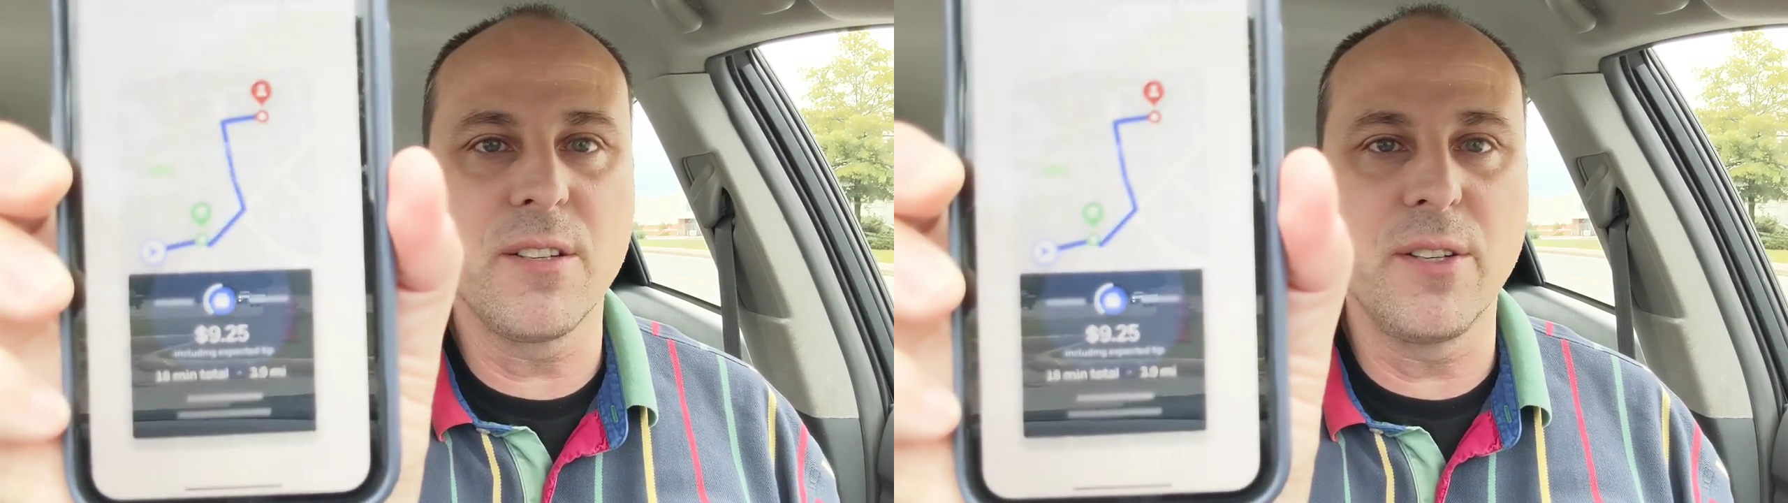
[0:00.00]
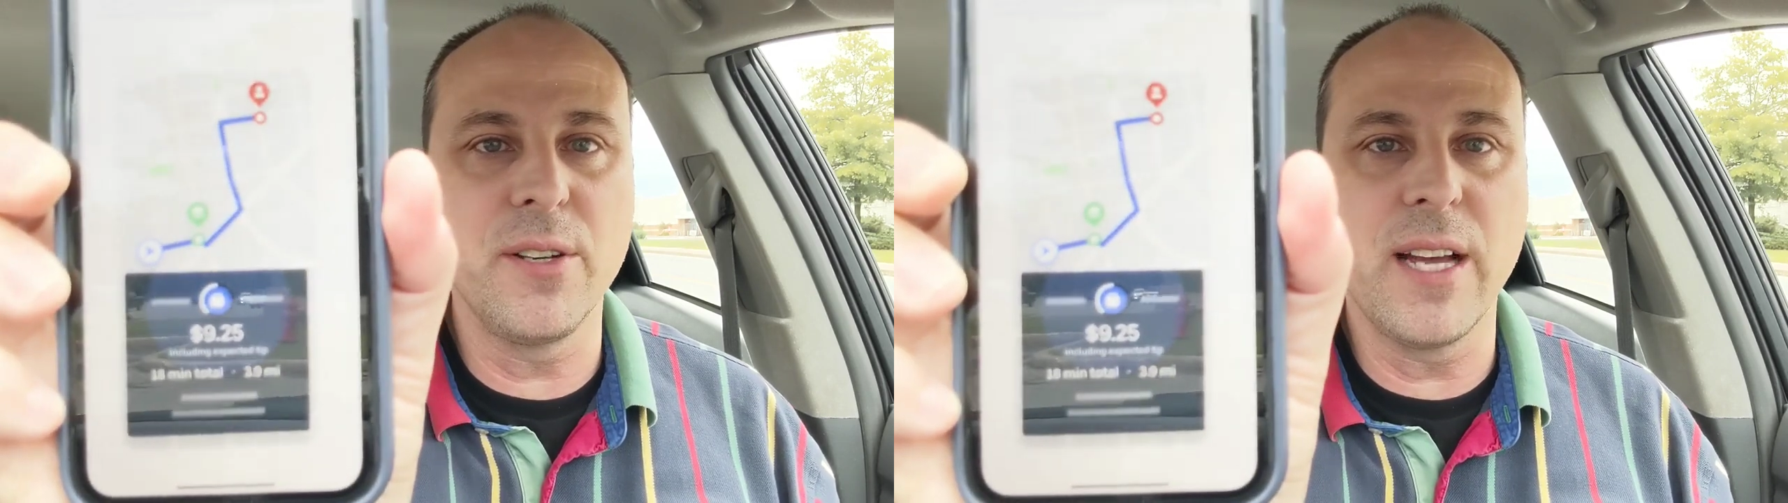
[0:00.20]

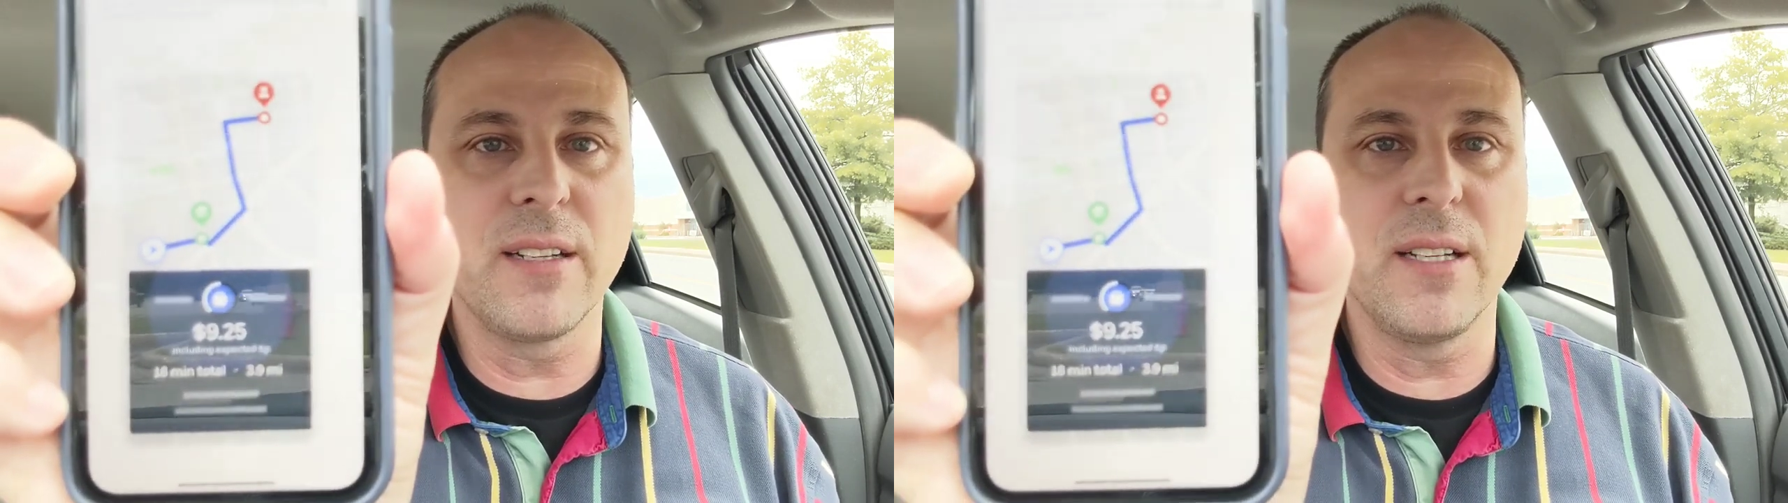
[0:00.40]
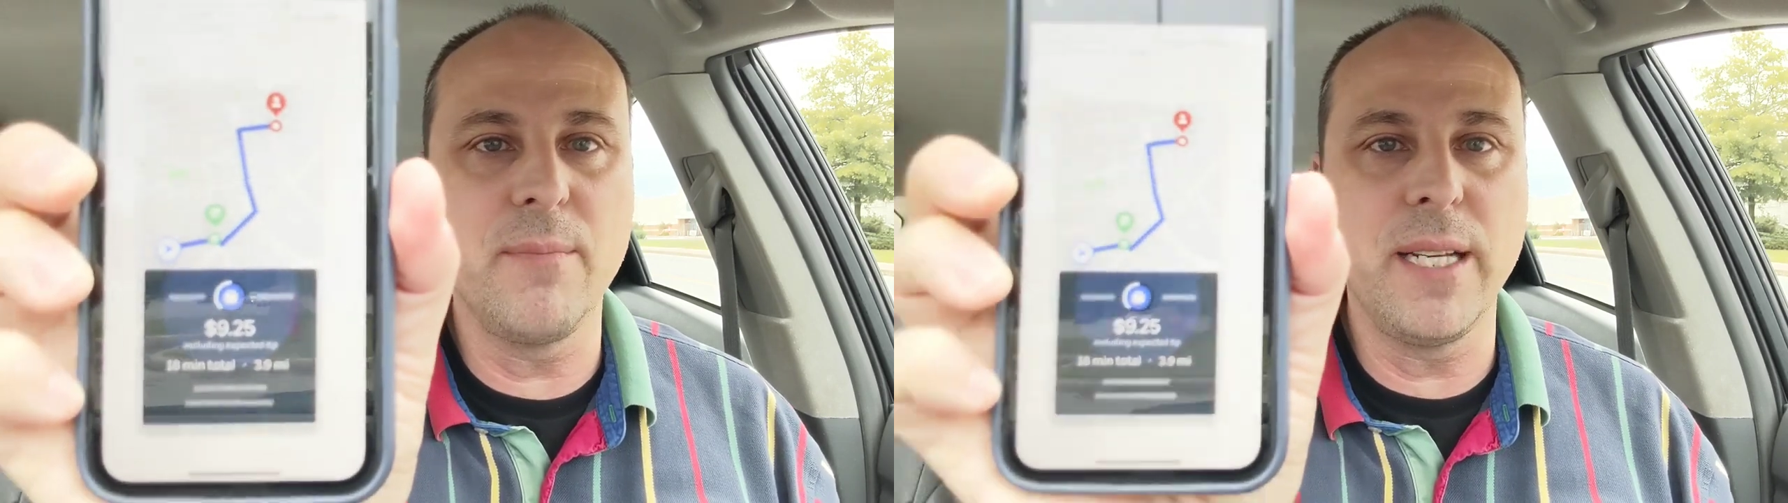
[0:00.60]
so you're
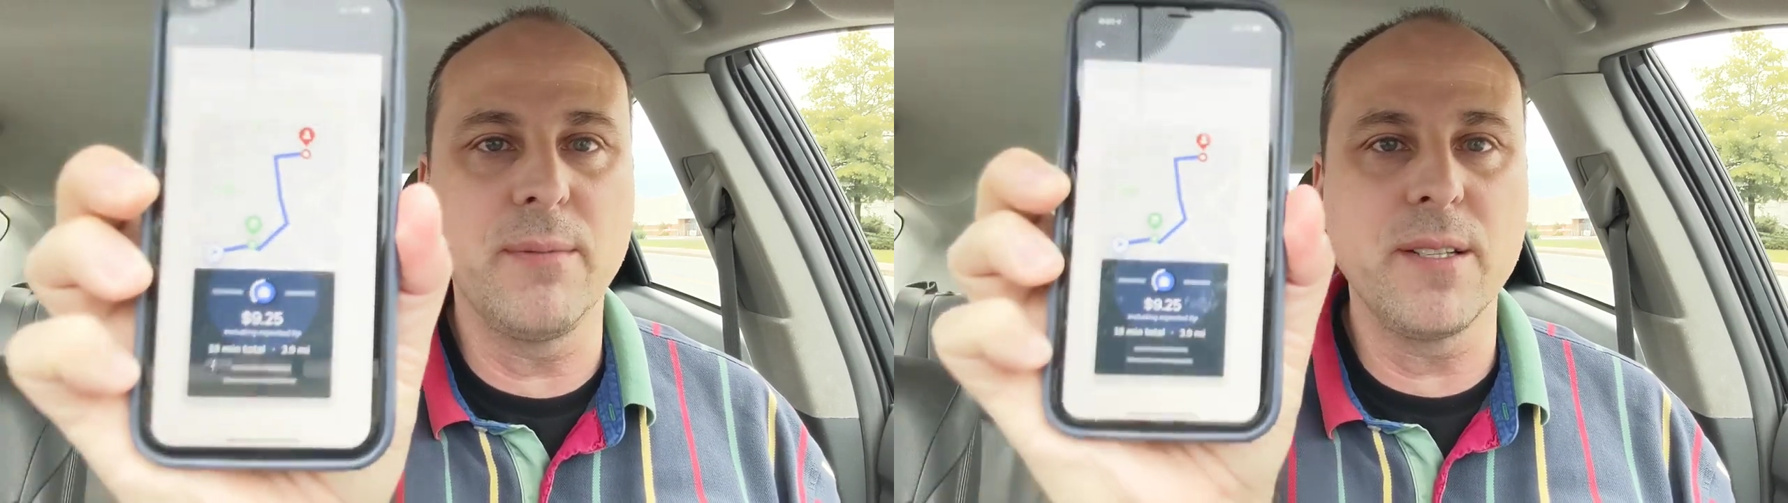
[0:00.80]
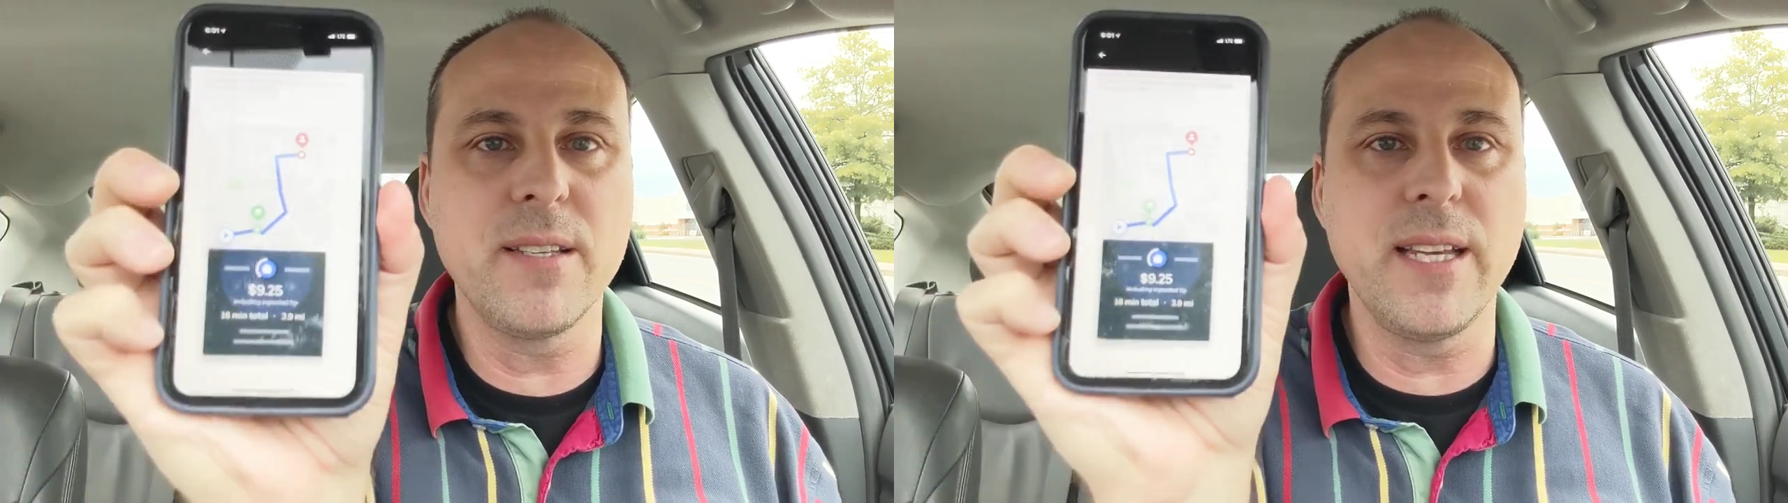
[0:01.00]
not going to be
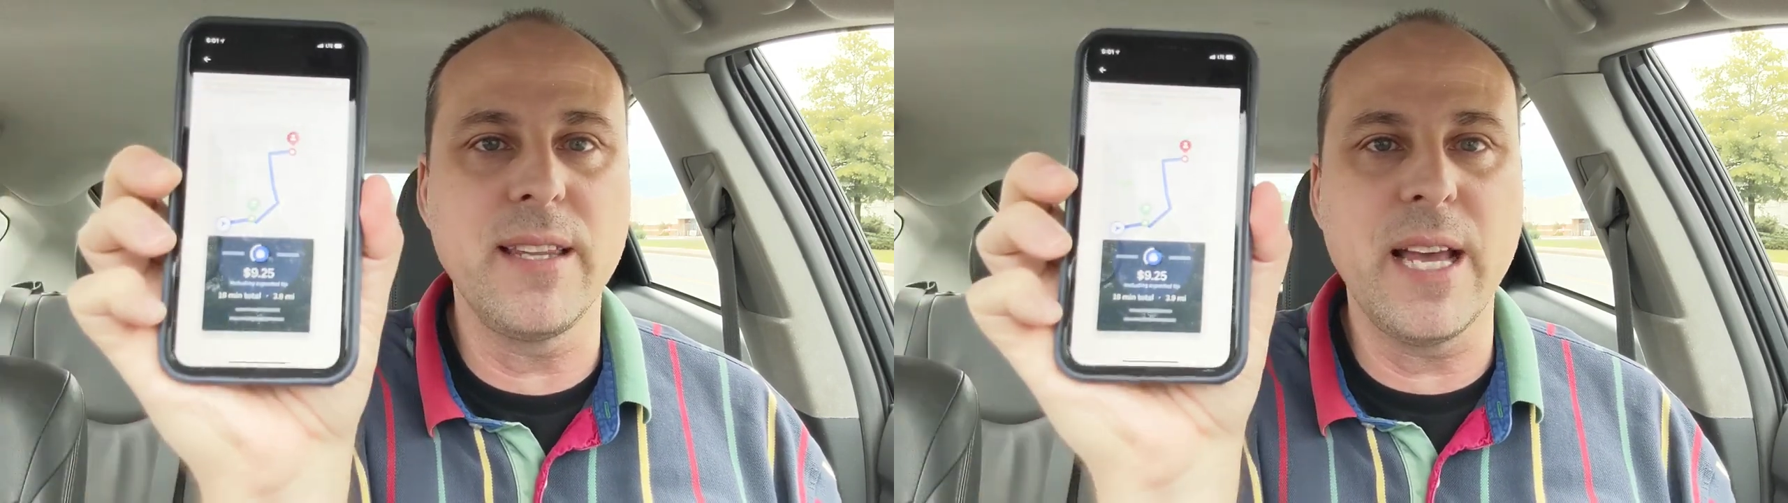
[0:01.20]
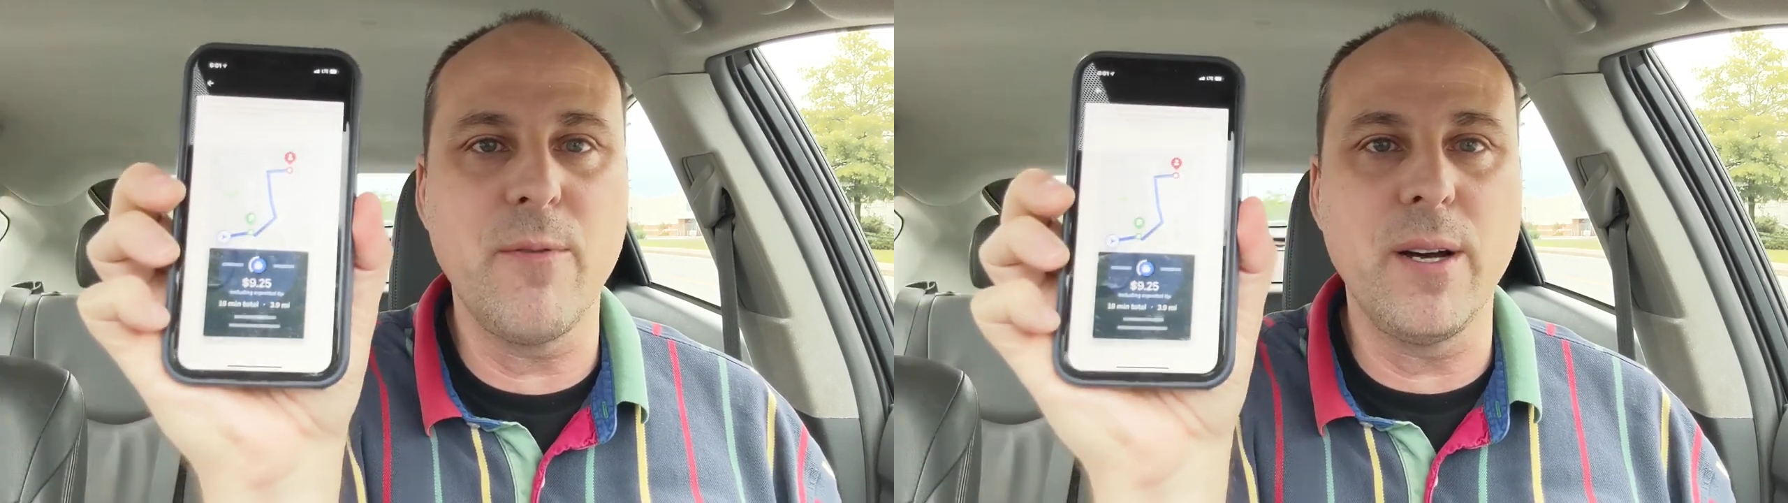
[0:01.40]
able to see
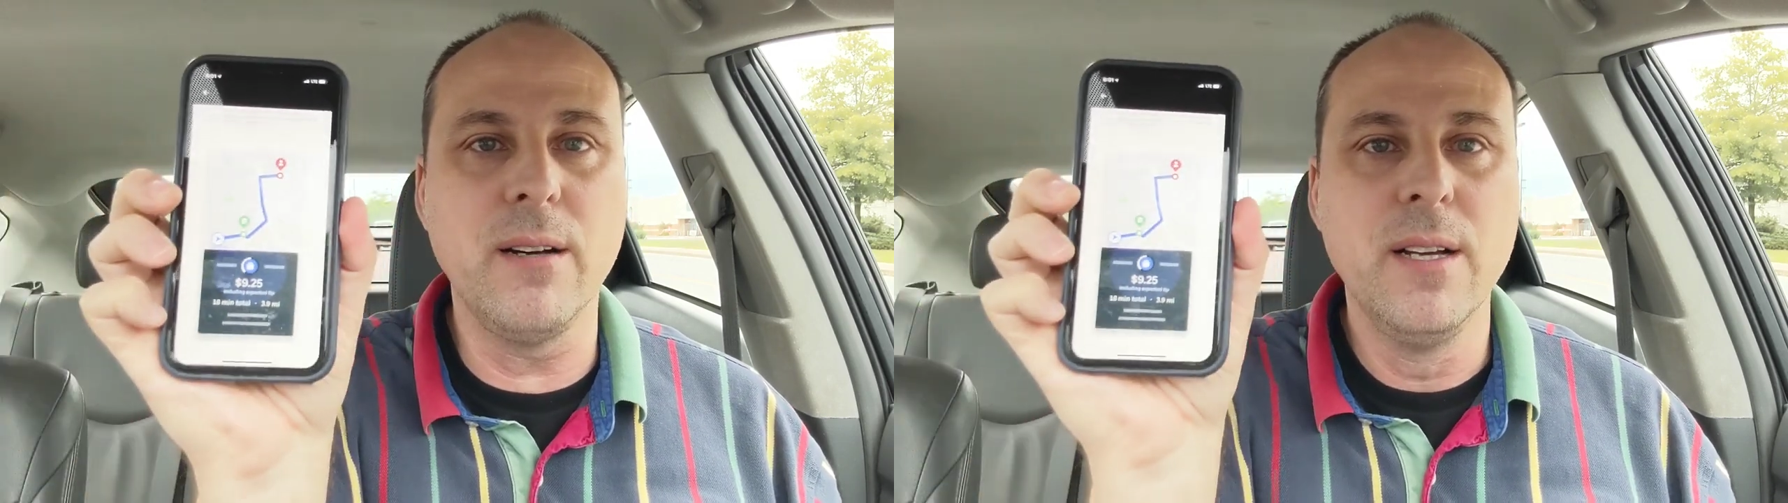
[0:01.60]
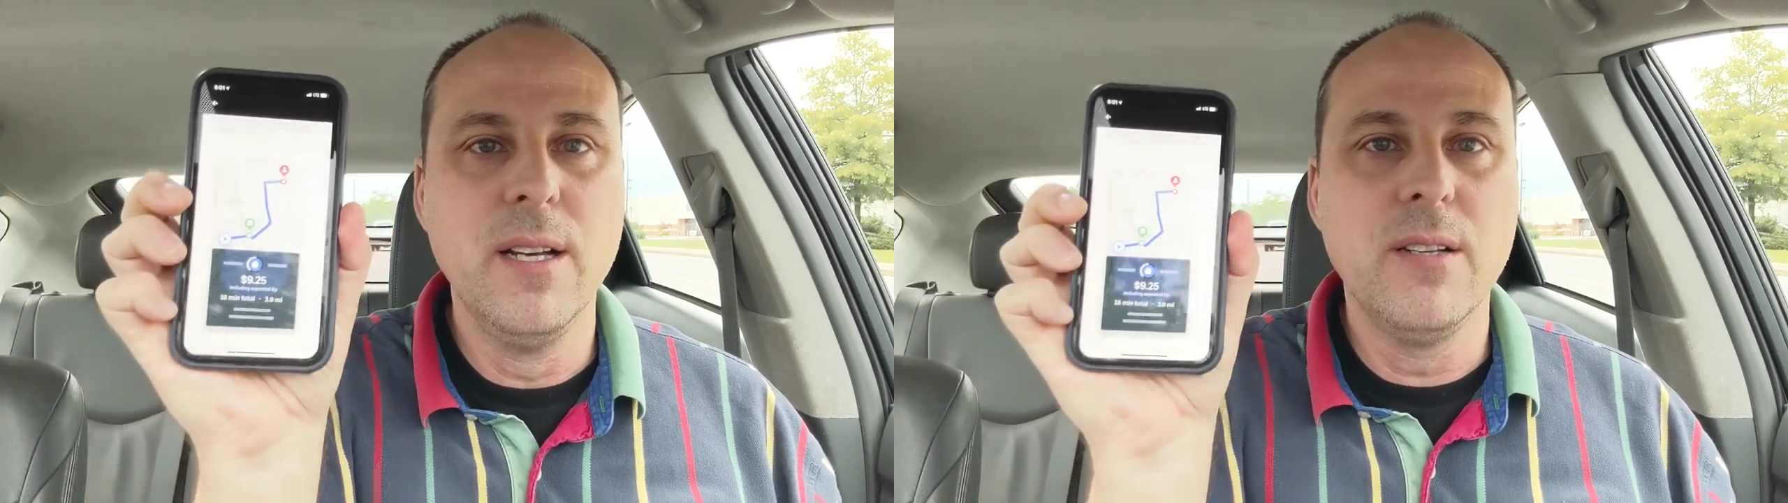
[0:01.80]
it that well.